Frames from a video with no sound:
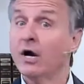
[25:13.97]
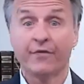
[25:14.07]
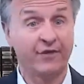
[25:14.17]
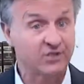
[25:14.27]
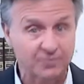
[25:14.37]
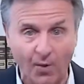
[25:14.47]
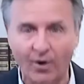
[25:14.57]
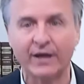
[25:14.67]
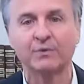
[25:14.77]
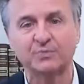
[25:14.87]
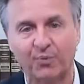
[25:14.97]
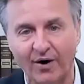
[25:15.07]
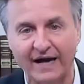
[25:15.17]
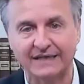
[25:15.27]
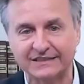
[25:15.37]
this morning was
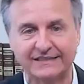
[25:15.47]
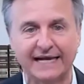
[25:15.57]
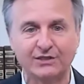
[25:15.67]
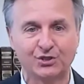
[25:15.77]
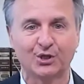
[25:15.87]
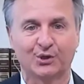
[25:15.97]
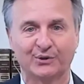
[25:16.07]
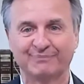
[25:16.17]
praying to St. Jude.